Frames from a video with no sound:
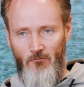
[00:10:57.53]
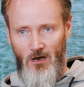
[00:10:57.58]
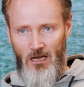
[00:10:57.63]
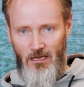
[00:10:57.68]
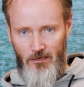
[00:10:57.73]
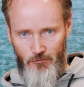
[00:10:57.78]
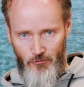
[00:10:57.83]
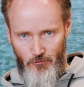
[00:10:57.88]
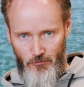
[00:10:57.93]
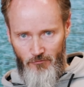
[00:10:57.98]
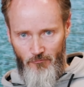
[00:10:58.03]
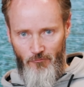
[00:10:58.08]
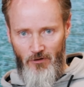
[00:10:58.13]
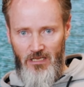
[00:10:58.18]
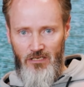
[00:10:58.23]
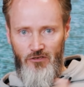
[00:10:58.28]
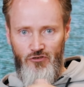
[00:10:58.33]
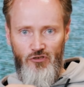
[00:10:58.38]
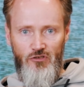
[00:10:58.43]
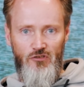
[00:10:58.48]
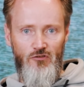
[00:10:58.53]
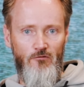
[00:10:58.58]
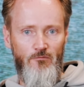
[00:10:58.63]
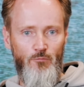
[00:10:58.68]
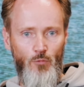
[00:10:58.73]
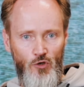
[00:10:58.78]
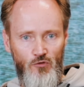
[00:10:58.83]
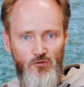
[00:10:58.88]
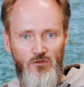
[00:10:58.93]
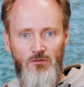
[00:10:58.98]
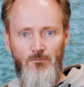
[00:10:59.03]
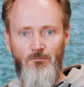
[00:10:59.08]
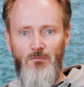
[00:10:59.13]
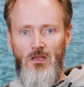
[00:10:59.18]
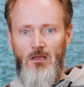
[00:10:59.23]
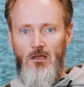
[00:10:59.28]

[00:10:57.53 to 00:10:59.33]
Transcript: wider ranges of boats.